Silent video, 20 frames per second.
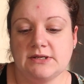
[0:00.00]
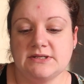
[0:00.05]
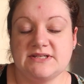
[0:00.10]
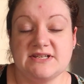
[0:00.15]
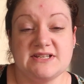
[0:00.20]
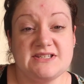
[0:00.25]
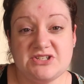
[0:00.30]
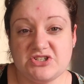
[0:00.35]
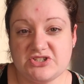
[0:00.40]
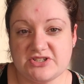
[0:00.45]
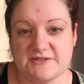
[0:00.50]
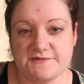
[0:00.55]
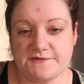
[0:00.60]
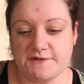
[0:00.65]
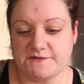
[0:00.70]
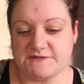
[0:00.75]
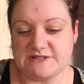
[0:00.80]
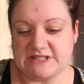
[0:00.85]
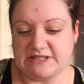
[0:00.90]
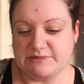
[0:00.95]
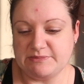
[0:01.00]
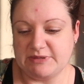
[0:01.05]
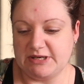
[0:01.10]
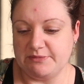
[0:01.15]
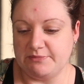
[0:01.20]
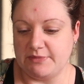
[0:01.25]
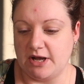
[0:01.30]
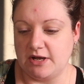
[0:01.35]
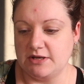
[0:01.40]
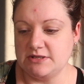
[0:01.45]
Says it's just a 15
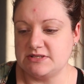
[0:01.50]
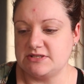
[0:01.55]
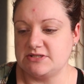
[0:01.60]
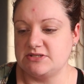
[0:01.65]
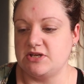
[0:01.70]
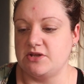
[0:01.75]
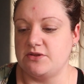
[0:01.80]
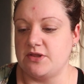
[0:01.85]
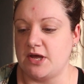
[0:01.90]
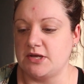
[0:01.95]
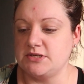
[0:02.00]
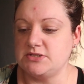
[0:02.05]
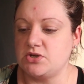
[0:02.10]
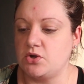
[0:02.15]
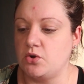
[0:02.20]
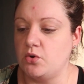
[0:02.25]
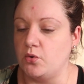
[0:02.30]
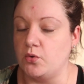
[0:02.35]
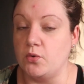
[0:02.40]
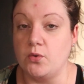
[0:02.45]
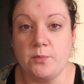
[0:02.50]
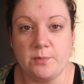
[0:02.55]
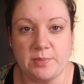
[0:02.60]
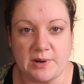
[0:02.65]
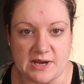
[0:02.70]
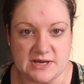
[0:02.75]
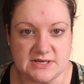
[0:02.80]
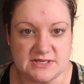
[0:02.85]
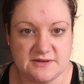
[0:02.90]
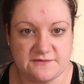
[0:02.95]
minute mask, so that's cool.
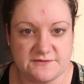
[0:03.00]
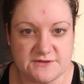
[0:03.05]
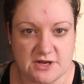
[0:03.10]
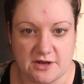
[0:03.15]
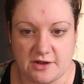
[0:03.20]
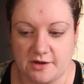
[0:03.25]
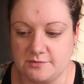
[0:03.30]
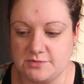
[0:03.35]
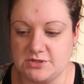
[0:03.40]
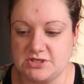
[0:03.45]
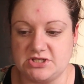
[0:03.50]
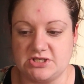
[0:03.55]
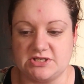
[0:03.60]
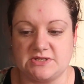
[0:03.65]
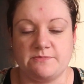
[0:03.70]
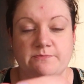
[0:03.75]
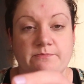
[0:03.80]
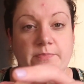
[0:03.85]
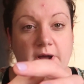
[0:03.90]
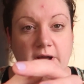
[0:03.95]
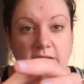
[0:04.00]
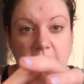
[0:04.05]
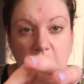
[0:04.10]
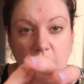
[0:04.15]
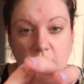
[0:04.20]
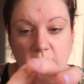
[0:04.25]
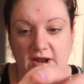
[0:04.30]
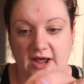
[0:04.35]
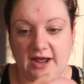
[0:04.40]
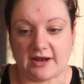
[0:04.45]
Plenty of time to just bung it
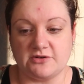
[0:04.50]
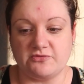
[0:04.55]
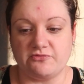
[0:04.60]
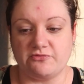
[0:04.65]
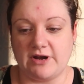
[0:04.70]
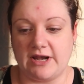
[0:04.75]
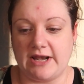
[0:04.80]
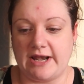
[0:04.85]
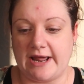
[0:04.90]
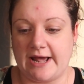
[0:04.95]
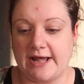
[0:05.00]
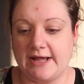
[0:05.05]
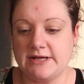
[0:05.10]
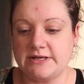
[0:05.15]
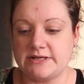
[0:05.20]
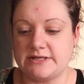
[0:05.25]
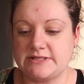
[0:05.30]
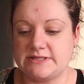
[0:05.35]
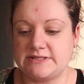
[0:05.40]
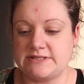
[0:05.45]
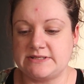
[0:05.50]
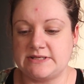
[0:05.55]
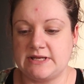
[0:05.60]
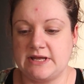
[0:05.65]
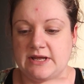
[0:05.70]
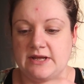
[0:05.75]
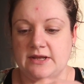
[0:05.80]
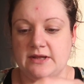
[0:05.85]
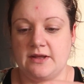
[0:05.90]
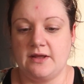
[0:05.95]
on and relax.
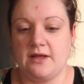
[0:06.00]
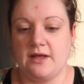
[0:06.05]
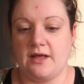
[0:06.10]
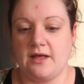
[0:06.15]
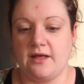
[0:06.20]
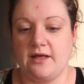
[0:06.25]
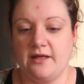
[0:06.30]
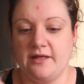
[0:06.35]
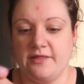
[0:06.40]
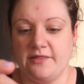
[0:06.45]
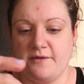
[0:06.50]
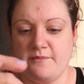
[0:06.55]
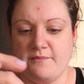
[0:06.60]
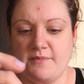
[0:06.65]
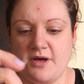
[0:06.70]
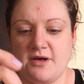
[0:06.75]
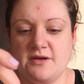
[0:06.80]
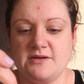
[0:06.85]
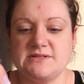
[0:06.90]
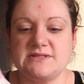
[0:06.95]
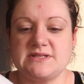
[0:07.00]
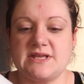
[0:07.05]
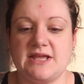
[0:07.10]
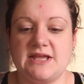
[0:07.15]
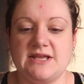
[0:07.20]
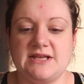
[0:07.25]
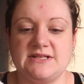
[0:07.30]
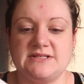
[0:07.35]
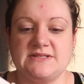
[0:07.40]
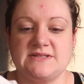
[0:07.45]
The mask
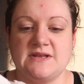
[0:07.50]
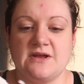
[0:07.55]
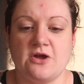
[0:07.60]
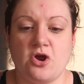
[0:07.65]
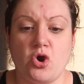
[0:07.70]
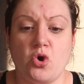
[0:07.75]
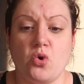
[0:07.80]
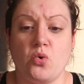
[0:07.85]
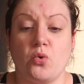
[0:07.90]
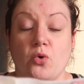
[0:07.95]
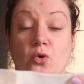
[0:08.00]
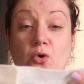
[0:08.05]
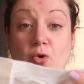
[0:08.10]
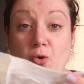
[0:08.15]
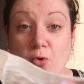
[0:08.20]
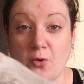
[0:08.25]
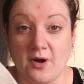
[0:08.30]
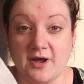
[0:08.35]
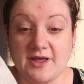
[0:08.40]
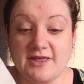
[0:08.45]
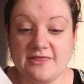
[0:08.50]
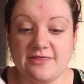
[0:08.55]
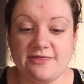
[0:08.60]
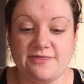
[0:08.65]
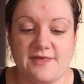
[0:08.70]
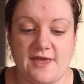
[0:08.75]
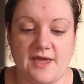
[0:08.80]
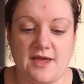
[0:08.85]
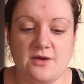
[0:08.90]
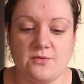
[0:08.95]
is quite
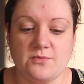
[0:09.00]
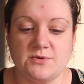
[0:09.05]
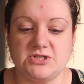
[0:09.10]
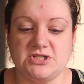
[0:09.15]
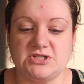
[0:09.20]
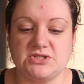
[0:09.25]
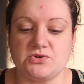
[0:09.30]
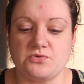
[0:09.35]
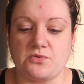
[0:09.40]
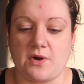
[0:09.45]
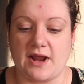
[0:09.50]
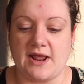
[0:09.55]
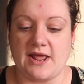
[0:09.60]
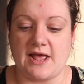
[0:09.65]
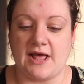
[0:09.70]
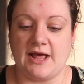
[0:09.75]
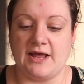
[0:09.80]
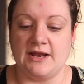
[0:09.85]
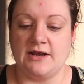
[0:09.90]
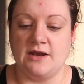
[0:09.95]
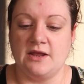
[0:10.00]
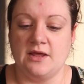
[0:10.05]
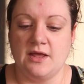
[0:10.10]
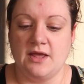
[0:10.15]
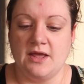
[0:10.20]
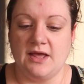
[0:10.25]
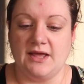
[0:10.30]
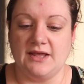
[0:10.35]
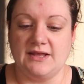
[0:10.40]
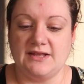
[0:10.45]
thick, which is great, and
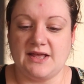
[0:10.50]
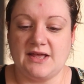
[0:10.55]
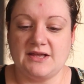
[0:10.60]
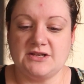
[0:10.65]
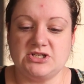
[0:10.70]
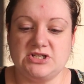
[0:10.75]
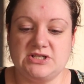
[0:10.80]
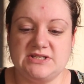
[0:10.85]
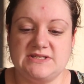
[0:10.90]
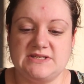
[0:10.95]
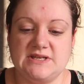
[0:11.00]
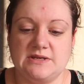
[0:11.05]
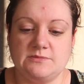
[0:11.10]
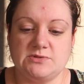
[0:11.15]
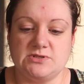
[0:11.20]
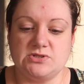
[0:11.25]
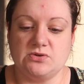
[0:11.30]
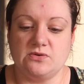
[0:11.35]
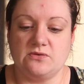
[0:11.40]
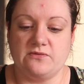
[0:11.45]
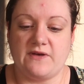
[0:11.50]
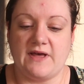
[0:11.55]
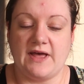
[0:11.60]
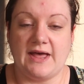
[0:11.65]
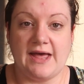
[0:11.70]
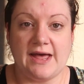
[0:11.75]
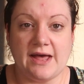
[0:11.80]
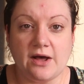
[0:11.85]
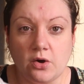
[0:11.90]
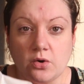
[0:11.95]
it actually seems to have
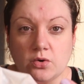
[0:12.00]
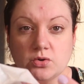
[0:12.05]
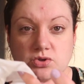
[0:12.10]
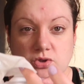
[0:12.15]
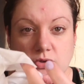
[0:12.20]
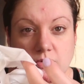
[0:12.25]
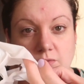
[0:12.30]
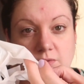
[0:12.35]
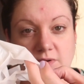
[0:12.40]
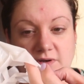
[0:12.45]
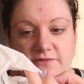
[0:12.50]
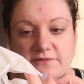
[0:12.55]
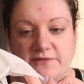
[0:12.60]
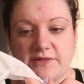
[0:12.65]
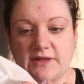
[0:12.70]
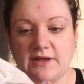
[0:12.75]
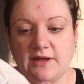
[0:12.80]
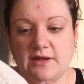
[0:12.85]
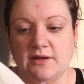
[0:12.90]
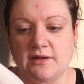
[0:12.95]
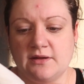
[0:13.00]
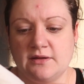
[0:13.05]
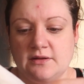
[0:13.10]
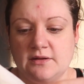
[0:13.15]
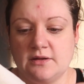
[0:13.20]
held all of the